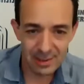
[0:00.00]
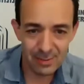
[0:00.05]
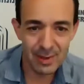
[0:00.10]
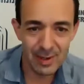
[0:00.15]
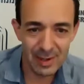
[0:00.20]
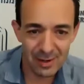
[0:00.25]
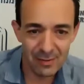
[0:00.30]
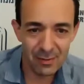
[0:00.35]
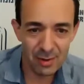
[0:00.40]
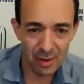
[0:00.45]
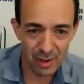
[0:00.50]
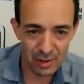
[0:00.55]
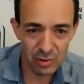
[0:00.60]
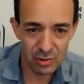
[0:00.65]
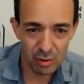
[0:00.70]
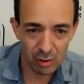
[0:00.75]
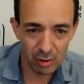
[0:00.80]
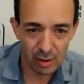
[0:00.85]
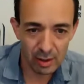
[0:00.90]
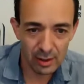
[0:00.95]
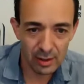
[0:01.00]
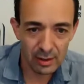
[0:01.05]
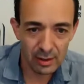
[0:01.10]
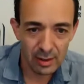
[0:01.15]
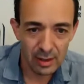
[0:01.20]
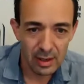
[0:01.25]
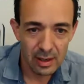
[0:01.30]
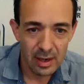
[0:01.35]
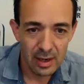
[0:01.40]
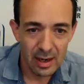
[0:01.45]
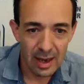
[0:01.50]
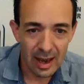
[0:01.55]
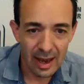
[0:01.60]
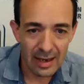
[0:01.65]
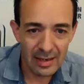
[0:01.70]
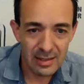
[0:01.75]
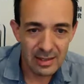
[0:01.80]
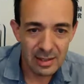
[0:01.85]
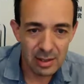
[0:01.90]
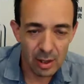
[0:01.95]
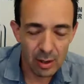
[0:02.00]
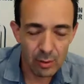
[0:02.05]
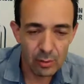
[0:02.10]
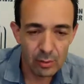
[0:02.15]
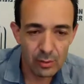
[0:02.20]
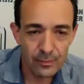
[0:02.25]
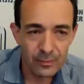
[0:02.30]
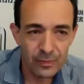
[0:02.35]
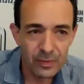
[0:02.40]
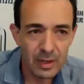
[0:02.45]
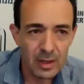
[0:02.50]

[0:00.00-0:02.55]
opinion very strongly. And so